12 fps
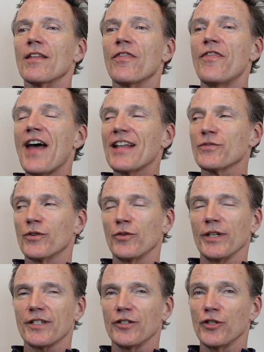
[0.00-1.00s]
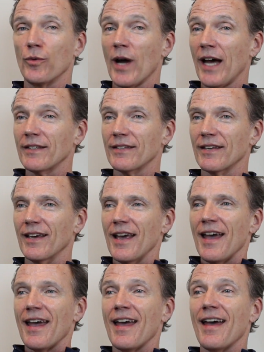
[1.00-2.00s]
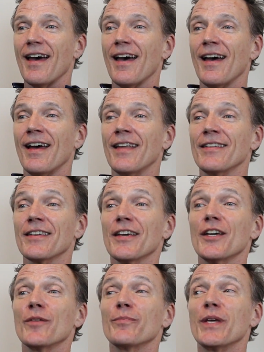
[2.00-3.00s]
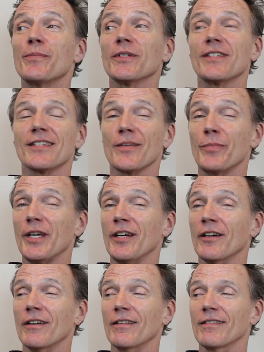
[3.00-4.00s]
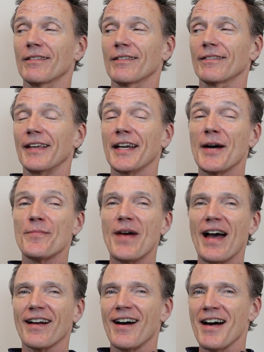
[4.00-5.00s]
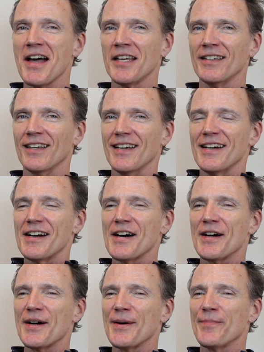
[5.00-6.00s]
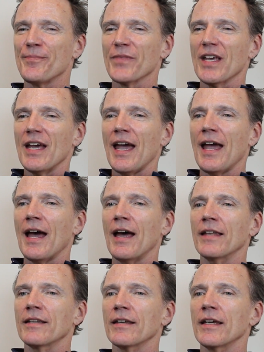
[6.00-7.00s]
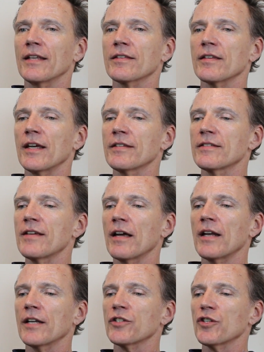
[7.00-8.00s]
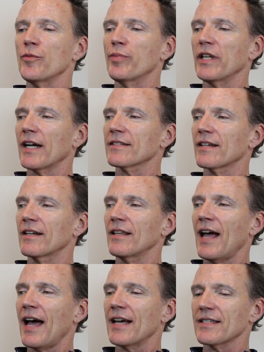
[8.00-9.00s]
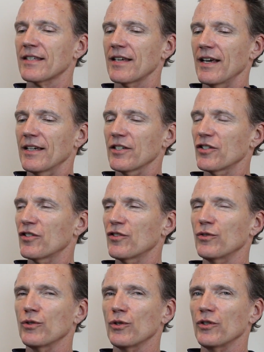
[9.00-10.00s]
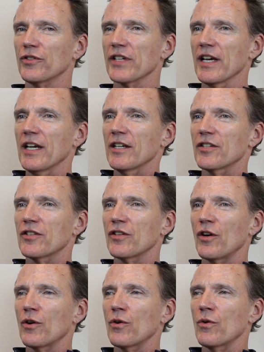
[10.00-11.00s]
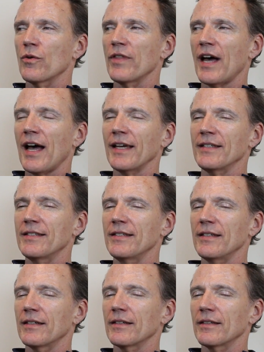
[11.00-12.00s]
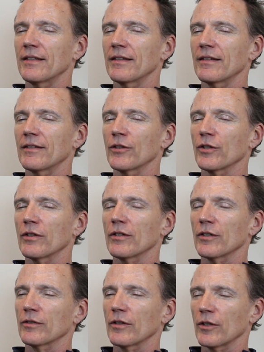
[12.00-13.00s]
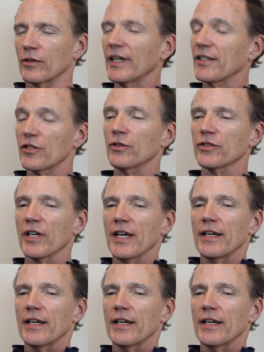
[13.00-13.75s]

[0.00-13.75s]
that's what we're doing. It's a duet, and people disappear, they come back on, and it's done on two plexiglass stools. So the idea, stools.